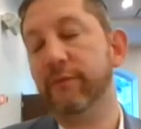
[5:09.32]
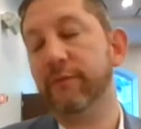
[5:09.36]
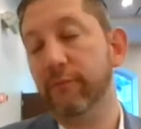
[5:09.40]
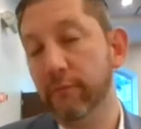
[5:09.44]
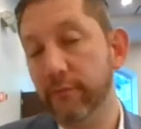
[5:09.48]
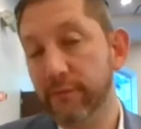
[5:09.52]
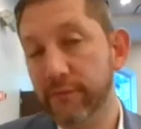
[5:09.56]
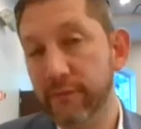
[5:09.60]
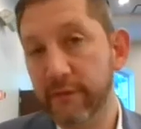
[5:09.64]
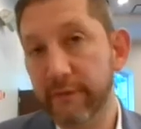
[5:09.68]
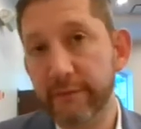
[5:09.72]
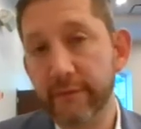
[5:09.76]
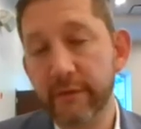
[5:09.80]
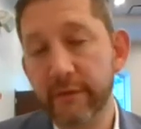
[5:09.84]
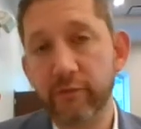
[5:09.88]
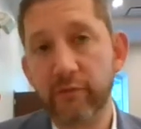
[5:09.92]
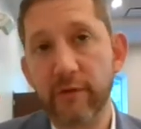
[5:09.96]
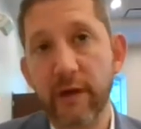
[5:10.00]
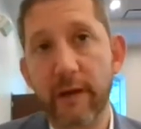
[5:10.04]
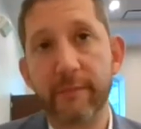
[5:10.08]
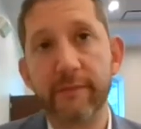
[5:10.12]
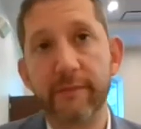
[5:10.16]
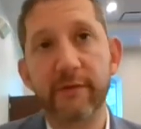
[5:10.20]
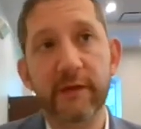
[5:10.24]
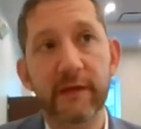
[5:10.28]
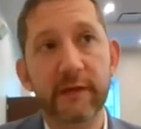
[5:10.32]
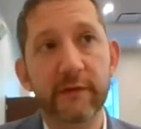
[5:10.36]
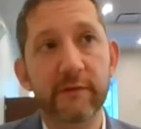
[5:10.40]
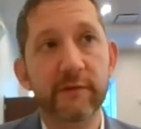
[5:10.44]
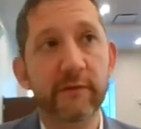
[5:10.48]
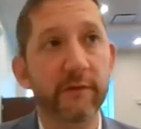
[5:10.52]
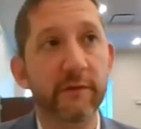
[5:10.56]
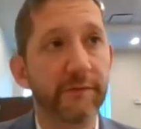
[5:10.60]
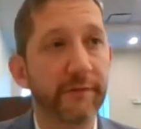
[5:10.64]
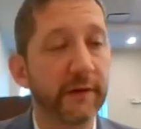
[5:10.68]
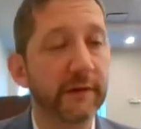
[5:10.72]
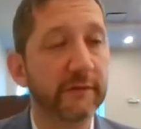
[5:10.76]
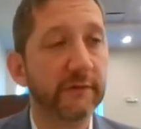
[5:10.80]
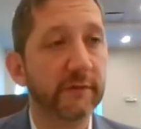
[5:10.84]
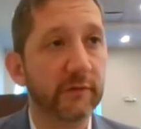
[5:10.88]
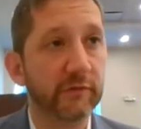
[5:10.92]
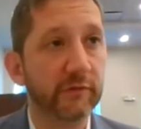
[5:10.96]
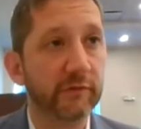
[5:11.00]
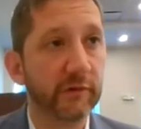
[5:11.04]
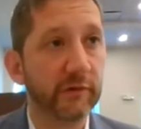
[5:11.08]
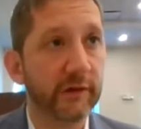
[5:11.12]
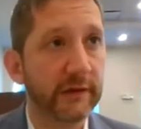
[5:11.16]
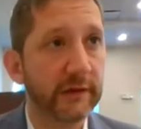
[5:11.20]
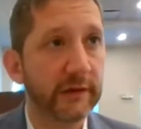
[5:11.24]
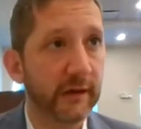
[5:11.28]
receiving the Shabbos is the face of the
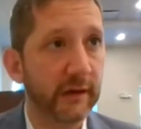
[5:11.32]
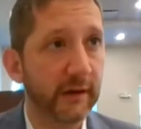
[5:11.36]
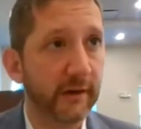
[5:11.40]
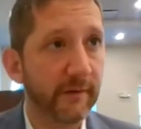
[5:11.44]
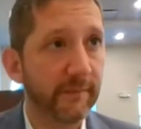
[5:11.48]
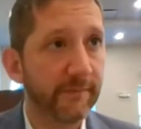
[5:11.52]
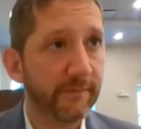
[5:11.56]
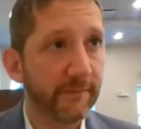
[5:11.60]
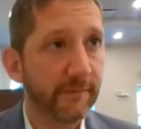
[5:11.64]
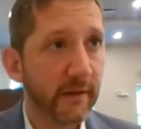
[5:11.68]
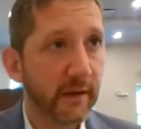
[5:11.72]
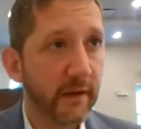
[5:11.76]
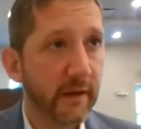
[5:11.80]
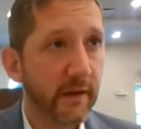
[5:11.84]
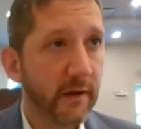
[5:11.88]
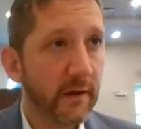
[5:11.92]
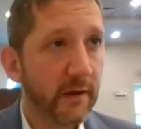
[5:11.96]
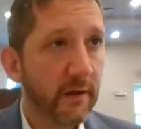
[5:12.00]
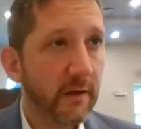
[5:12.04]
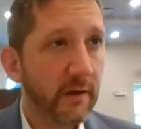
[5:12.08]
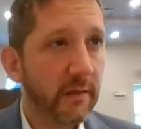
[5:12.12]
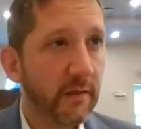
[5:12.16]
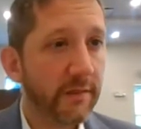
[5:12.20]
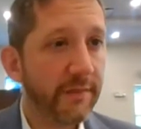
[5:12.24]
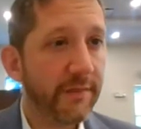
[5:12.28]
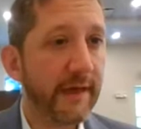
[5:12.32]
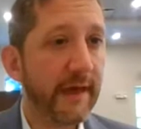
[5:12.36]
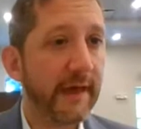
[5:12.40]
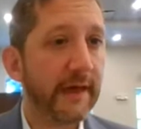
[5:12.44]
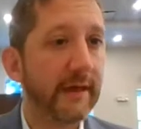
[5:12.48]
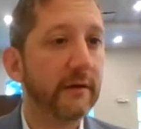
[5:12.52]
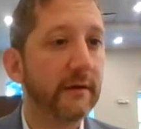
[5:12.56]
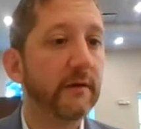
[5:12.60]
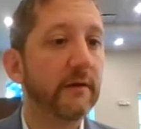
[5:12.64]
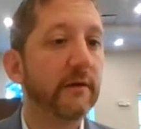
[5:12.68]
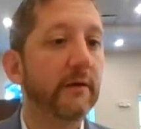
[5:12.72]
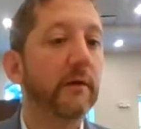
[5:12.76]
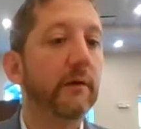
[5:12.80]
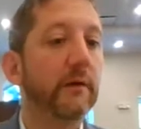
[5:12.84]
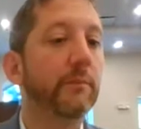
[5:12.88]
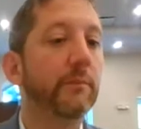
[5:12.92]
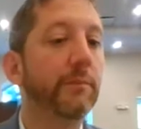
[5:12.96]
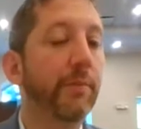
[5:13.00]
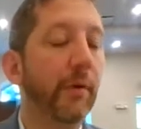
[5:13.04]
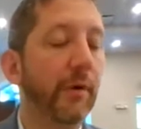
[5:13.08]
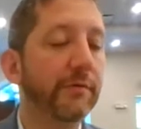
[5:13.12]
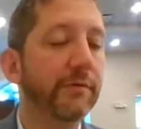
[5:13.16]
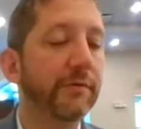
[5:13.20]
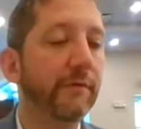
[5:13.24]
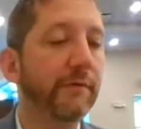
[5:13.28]
Shechina, then
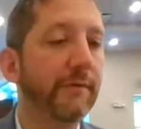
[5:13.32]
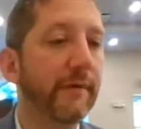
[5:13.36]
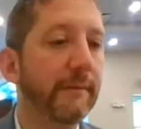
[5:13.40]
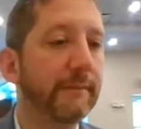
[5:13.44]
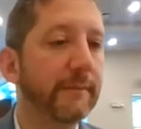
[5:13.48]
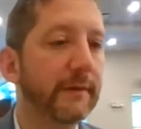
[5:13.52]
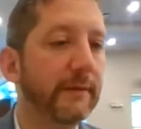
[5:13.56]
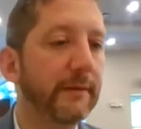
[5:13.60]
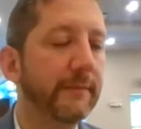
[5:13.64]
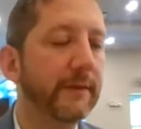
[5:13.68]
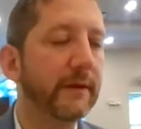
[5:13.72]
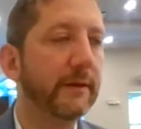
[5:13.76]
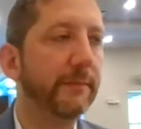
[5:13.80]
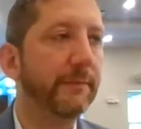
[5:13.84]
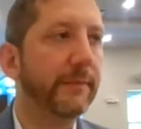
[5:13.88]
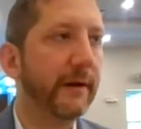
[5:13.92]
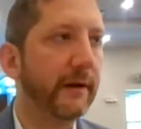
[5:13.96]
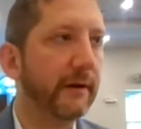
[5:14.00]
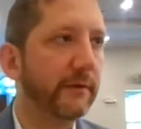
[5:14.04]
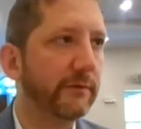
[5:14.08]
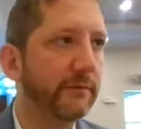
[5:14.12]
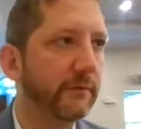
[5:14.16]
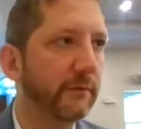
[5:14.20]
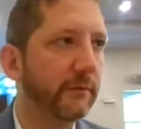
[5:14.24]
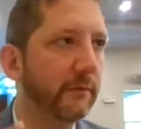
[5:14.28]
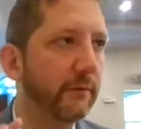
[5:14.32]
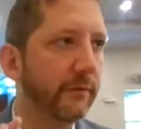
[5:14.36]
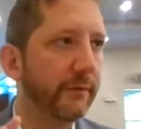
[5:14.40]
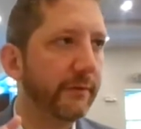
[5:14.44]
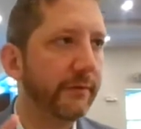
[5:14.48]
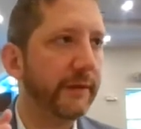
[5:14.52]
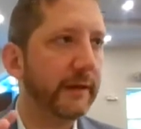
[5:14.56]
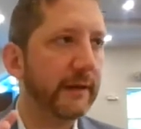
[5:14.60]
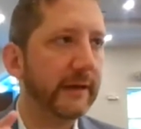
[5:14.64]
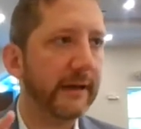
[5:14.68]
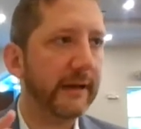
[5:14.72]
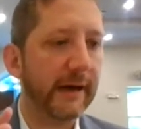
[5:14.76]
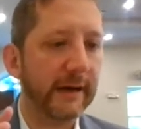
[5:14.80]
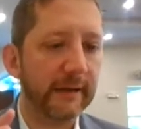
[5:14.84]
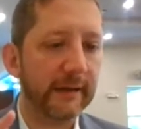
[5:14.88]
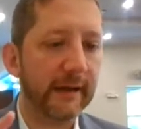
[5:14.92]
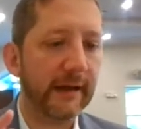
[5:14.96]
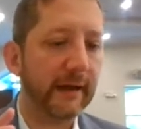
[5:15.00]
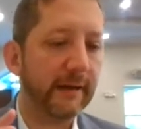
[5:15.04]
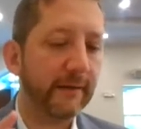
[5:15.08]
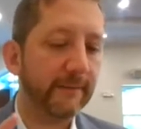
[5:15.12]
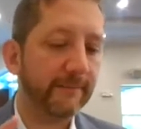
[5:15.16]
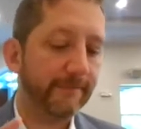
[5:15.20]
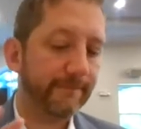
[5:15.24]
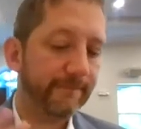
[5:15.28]
both of them can be compared to the kala,
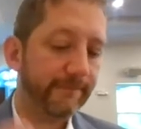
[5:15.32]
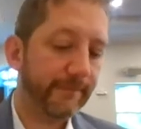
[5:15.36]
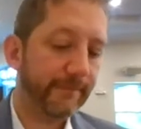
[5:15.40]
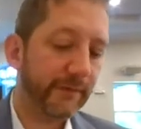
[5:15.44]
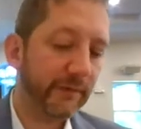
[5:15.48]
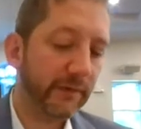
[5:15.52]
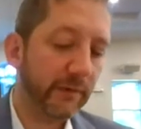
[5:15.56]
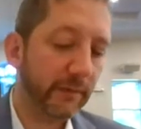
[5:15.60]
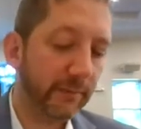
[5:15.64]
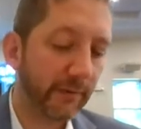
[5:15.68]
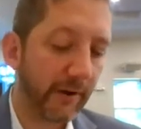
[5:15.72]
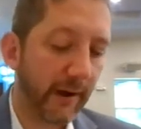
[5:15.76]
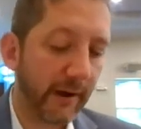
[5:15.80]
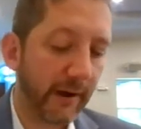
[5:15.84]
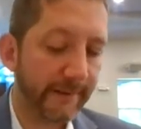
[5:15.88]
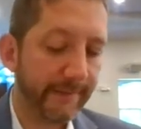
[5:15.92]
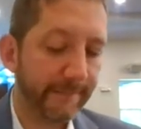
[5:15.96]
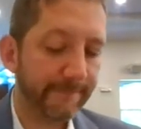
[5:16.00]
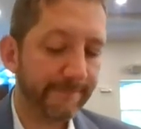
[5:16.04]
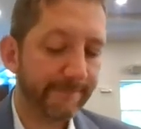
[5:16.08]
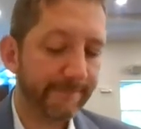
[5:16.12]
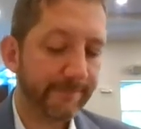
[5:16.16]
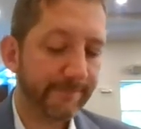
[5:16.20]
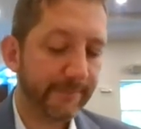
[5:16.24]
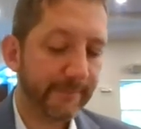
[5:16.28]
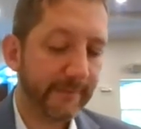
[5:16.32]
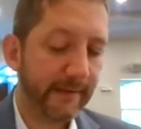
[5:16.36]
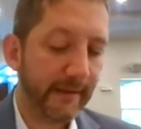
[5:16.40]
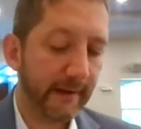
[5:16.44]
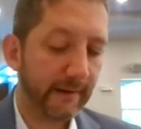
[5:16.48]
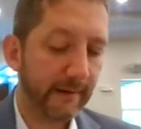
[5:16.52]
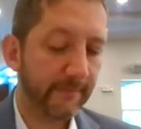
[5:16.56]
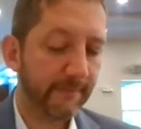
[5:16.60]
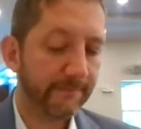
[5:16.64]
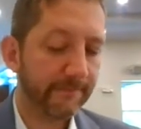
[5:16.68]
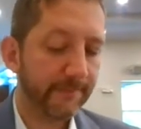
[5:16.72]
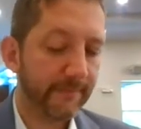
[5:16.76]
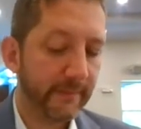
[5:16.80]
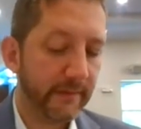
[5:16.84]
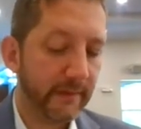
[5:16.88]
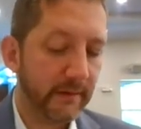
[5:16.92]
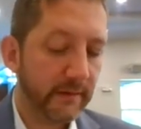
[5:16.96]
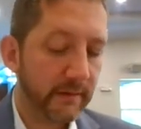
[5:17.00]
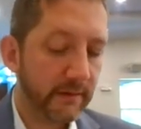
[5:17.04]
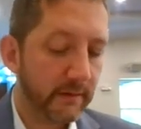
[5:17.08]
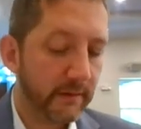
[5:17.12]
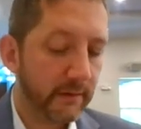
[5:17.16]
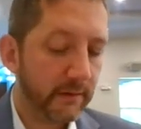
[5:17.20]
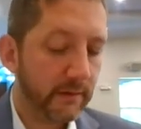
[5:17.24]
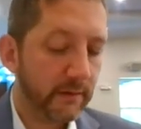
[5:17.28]
to the bride. Now,
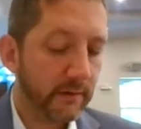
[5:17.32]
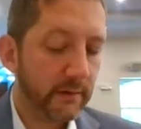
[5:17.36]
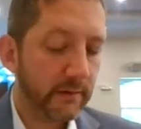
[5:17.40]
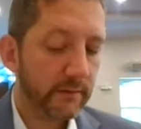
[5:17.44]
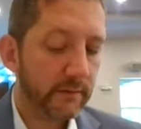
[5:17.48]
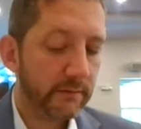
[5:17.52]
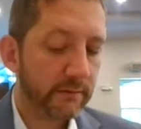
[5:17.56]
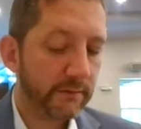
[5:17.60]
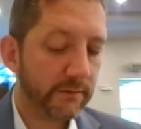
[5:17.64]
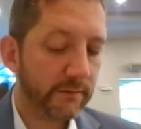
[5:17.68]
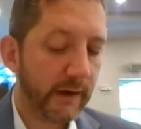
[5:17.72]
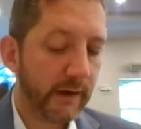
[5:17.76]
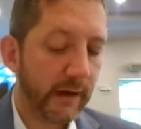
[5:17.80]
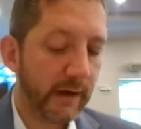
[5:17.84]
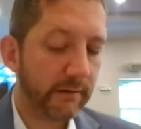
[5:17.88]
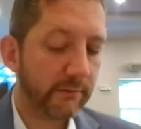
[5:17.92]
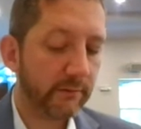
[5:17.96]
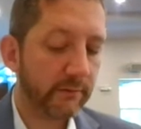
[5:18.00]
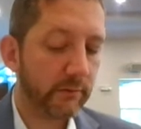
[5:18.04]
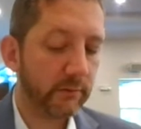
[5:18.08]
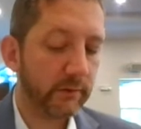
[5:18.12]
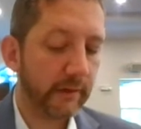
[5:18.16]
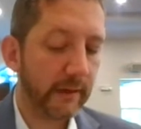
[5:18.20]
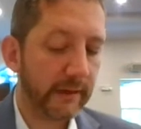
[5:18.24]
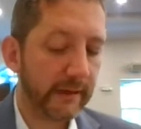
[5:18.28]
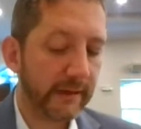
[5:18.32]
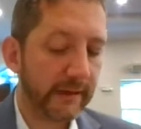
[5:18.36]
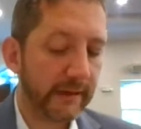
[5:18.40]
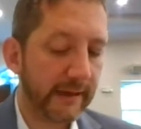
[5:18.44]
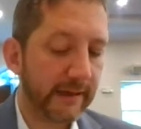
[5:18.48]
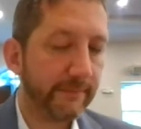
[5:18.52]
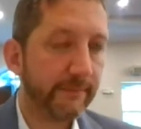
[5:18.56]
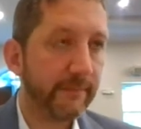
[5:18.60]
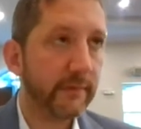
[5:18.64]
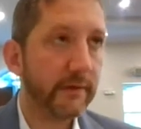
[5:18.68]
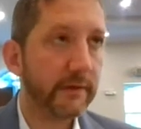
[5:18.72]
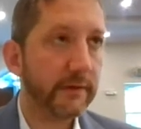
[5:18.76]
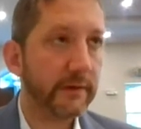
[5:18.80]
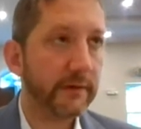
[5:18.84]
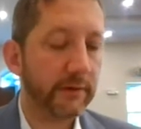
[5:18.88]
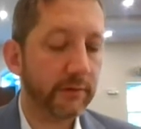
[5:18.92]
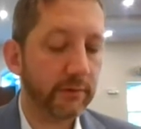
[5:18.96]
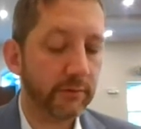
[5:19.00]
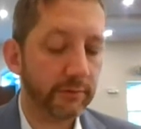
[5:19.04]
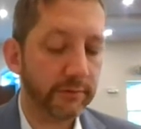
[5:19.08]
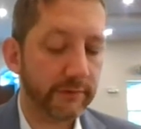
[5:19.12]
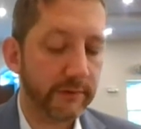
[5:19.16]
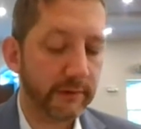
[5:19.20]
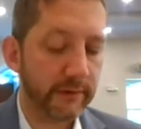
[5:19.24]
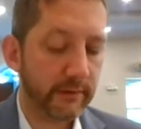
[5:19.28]
Ta'aru lachem
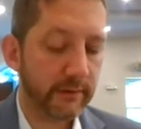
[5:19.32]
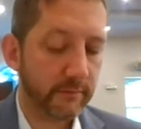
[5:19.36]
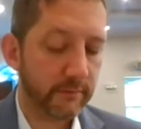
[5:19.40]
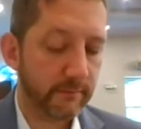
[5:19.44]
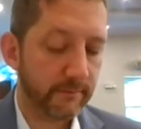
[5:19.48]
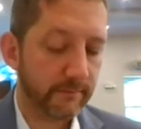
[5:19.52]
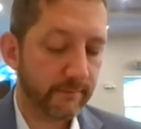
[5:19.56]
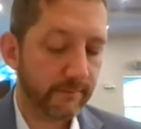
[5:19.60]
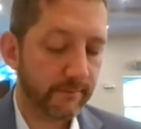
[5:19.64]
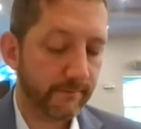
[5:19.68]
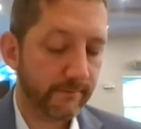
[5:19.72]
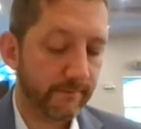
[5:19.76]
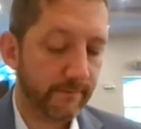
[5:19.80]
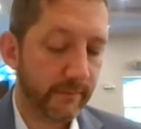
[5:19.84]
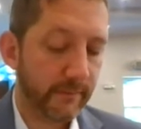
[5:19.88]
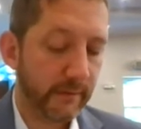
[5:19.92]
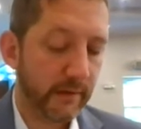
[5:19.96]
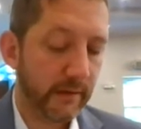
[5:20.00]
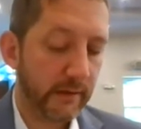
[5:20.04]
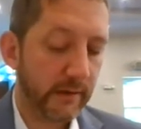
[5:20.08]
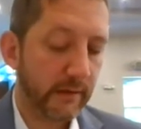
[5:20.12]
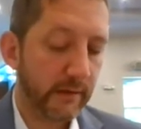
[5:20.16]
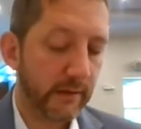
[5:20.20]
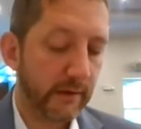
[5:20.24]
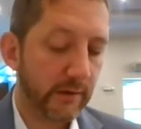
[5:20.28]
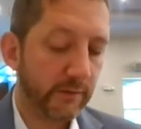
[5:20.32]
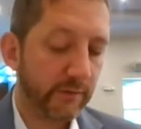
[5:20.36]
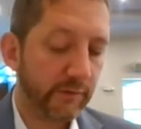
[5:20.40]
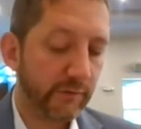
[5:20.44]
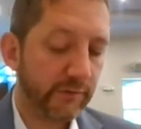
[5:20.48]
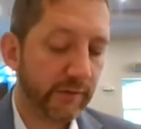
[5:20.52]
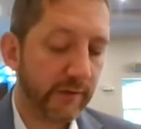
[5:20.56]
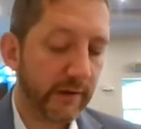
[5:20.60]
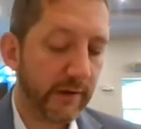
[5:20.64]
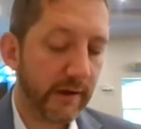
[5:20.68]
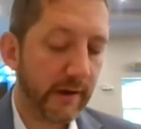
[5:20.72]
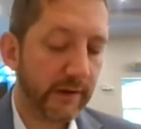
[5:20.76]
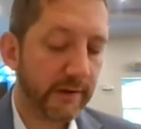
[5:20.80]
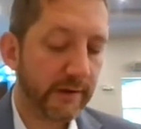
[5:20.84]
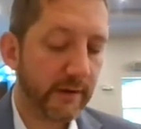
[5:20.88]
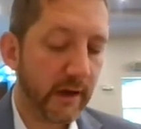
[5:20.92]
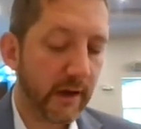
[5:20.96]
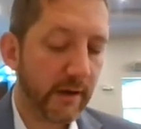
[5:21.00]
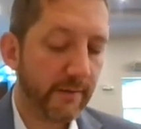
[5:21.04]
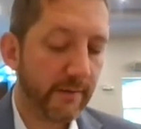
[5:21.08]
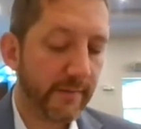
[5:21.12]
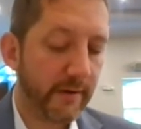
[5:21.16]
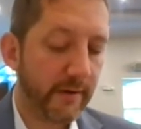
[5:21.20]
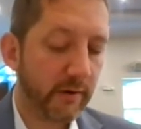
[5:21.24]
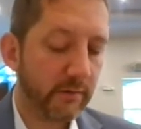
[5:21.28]
Yehudi.
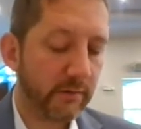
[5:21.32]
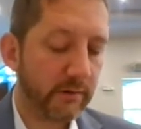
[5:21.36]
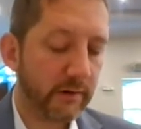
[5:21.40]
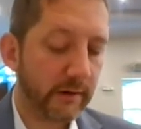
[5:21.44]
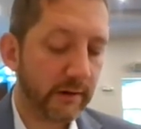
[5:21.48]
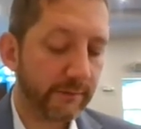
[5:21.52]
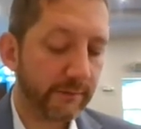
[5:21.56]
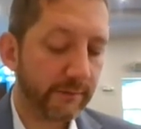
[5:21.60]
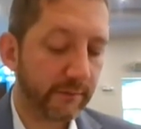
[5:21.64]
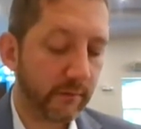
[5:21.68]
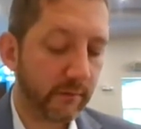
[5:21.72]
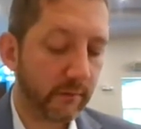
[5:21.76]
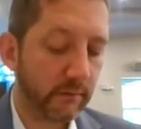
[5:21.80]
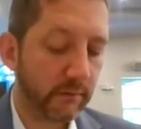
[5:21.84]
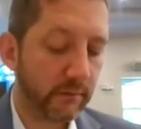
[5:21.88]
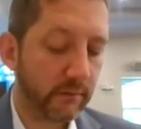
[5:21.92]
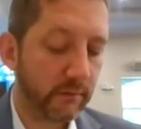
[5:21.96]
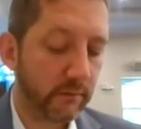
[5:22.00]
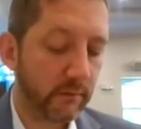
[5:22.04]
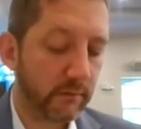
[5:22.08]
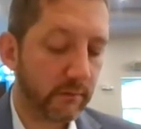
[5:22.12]
Shehaya me'od asuk,